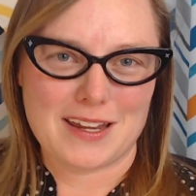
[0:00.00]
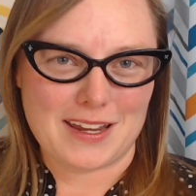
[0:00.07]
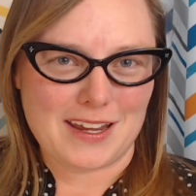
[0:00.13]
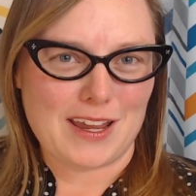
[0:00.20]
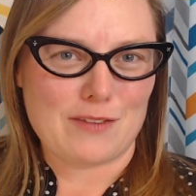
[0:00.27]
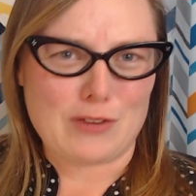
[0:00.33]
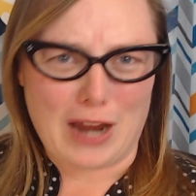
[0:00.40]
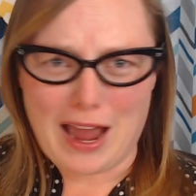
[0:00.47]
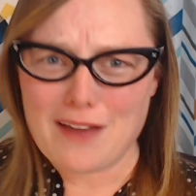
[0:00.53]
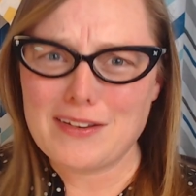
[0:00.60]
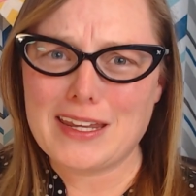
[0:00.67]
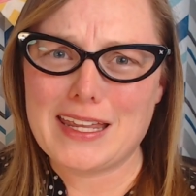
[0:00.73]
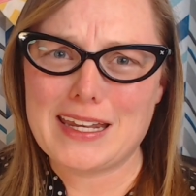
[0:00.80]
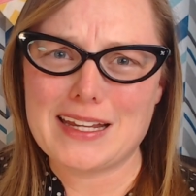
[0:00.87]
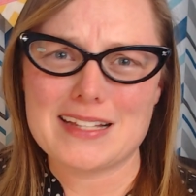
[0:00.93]
if you're having
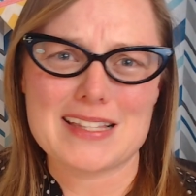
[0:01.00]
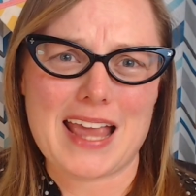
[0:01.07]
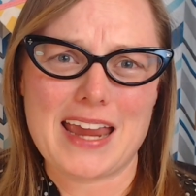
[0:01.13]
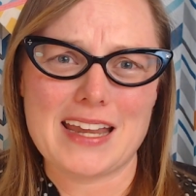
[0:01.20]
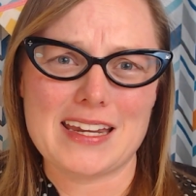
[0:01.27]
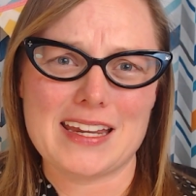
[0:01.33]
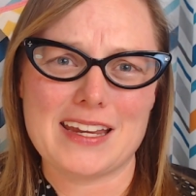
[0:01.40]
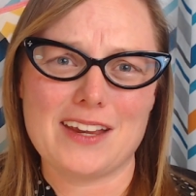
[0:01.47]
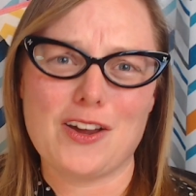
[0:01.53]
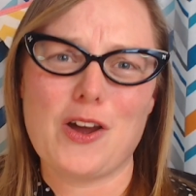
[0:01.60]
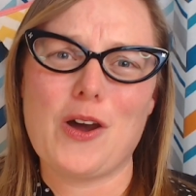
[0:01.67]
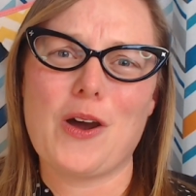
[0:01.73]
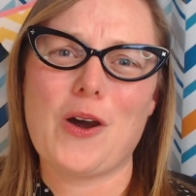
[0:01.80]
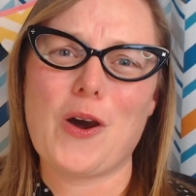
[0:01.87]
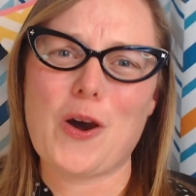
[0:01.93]
an anxiety,
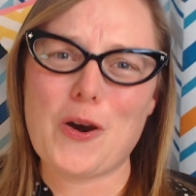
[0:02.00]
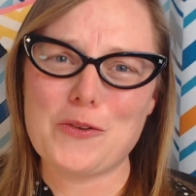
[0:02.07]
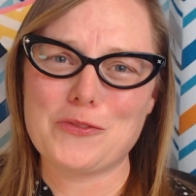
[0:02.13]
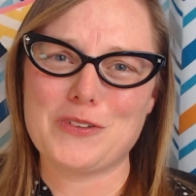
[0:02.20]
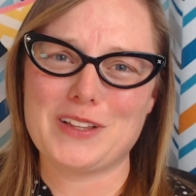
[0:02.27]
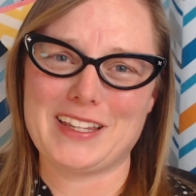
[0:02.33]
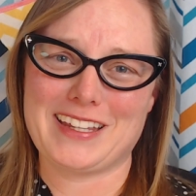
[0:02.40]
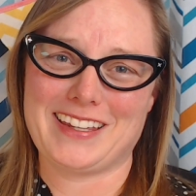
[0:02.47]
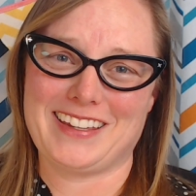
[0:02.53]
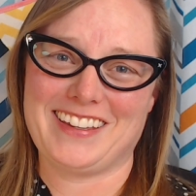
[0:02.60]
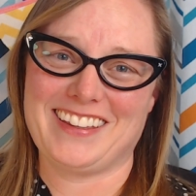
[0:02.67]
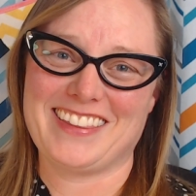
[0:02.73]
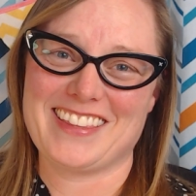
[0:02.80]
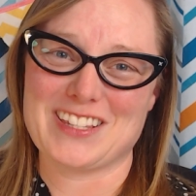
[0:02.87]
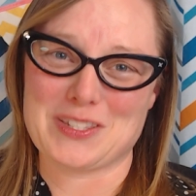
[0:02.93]
hopefully
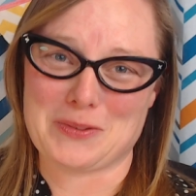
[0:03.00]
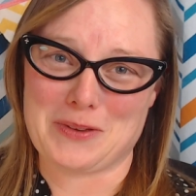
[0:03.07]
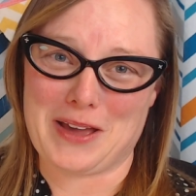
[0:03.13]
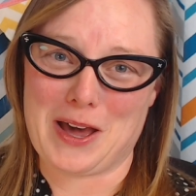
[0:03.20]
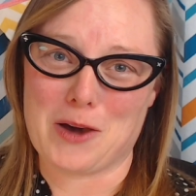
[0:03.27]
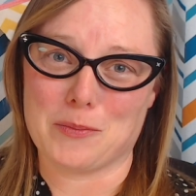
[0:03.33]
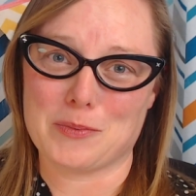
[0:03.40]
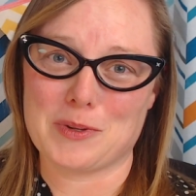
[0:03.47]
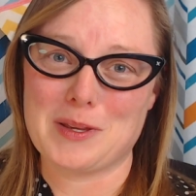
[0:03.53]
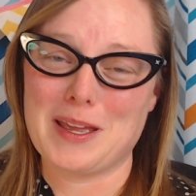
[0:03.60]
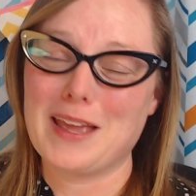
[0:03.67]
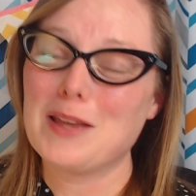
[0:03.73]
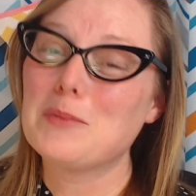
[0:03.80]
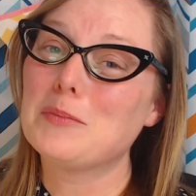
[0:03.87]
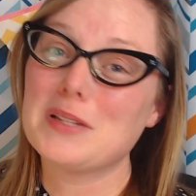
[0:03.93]
this will help.
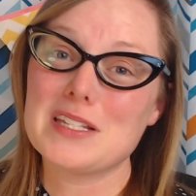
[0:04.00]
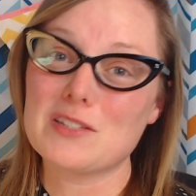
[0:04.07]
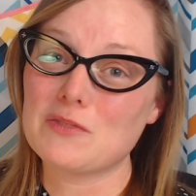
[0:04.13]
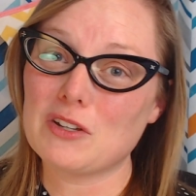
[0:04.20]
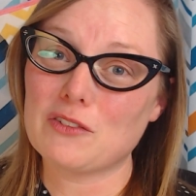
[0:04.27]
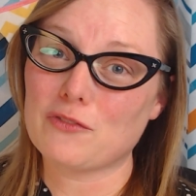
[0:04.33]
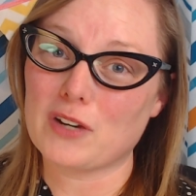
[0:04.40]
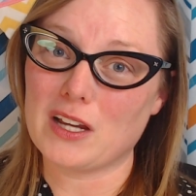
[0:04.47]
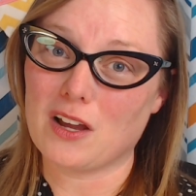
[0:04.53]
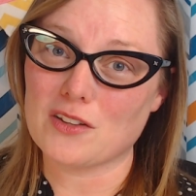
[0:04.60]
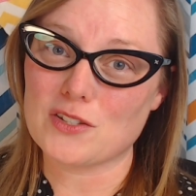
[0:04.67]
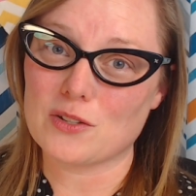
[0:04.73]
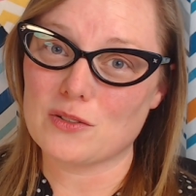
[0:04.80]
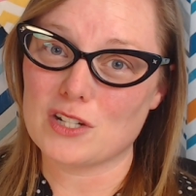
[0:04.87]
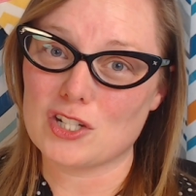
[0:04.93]
Please feel free
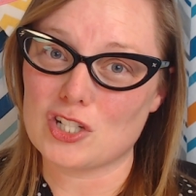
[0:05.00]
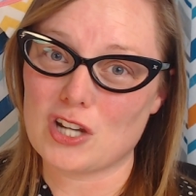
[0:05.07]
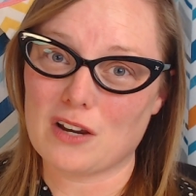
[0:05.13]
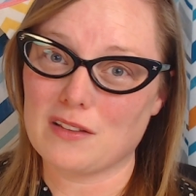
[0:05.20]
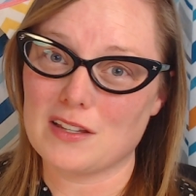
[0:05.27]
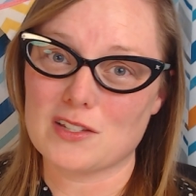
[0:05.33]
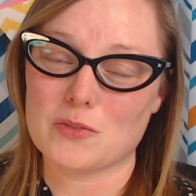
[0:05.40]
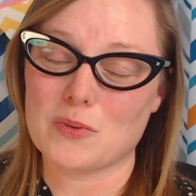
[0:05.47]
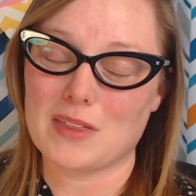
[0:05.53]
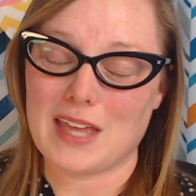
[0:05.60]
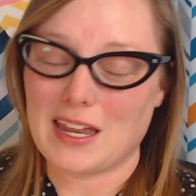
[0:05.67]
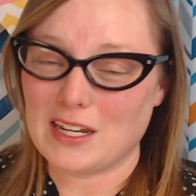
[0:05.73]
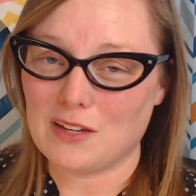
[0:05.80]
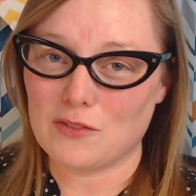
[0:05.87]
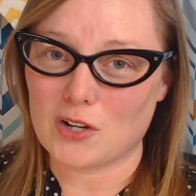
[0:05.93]
also to share this with
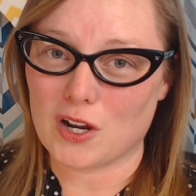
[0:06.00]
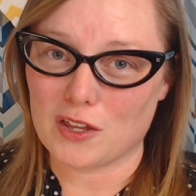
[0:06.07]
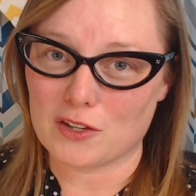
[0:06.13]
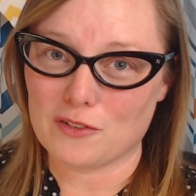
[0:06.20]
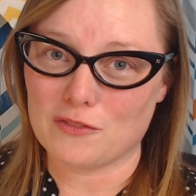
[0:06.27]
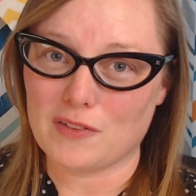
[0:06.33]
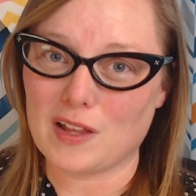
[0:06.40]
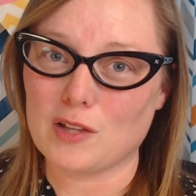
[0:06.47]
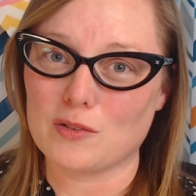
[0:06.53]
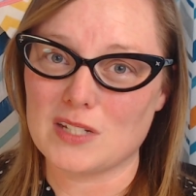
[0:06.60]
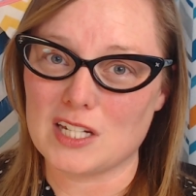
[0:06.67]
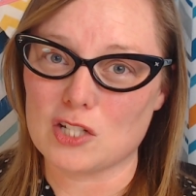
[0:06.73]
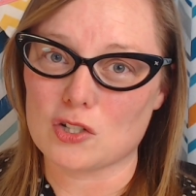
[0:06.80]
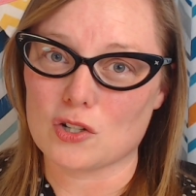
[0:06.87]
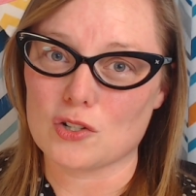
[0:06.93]
any of your other fellow
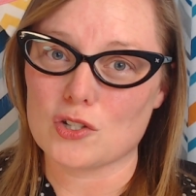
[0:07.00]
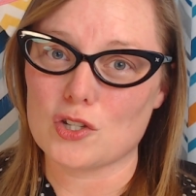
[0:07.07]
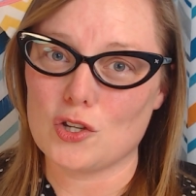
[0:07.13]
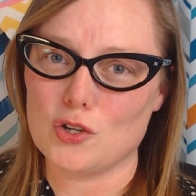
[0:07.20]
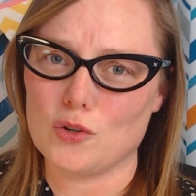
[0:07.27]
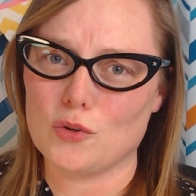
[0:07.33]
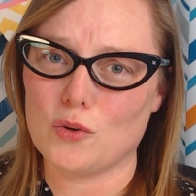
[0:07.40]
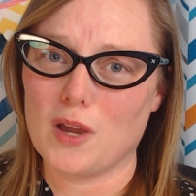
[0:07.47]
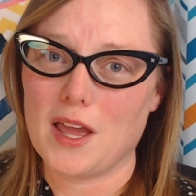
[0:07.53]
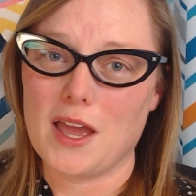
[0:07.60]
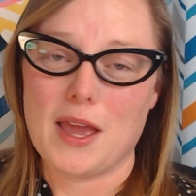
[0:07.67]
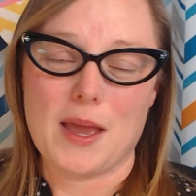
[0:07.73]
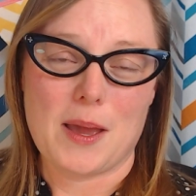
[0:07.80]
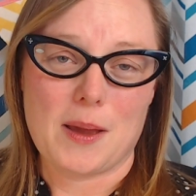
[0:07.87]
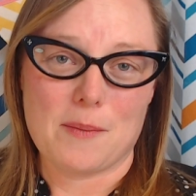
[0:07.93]
teachers who
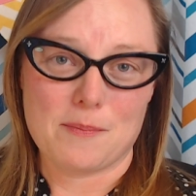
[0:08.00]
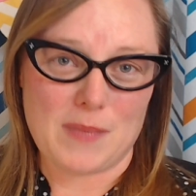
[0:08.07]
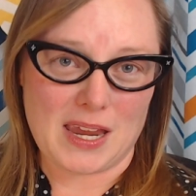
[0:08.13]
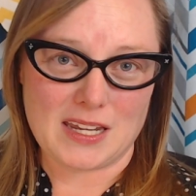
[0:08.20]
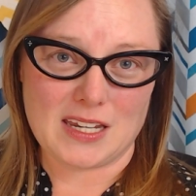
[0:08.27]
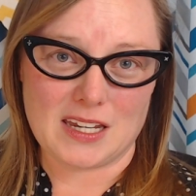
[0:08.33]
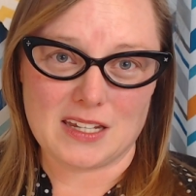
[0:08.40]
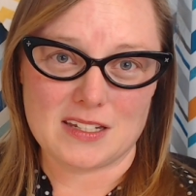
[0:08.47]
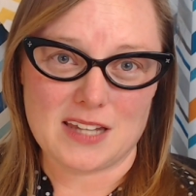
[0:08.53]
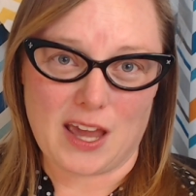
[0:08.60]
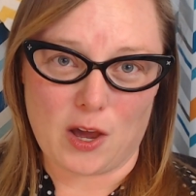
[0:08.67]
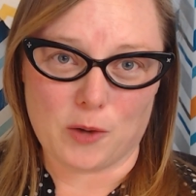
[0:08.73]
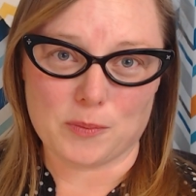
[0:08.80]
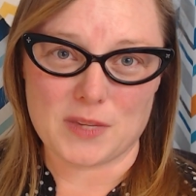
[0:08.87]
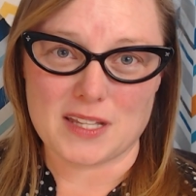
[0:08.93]
may need
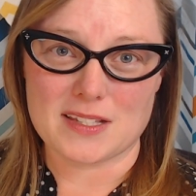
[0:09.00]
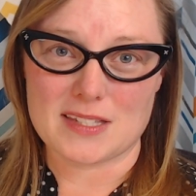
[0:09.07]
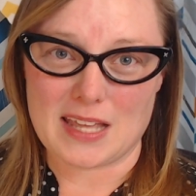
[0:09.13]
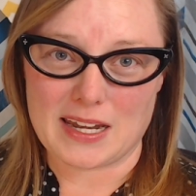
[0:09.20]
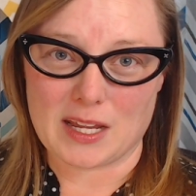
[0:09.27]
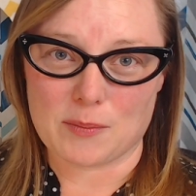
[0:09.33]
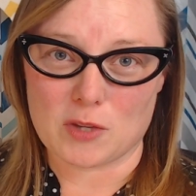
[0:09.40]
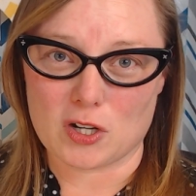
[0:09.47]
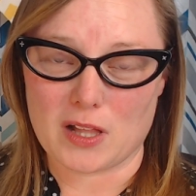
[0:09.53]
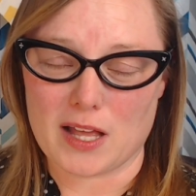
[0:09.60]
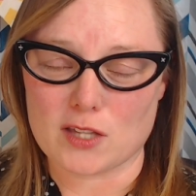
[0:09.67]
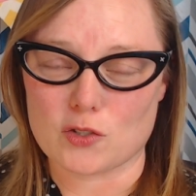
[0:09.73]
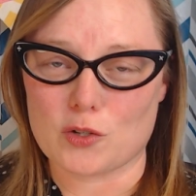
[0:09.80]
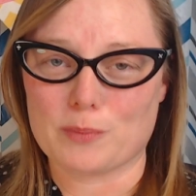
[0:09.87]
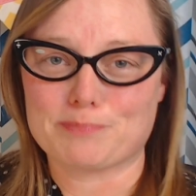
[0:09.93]
help in setting up their
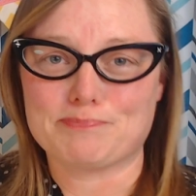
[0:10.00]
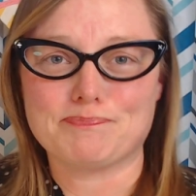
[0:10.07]
classroom.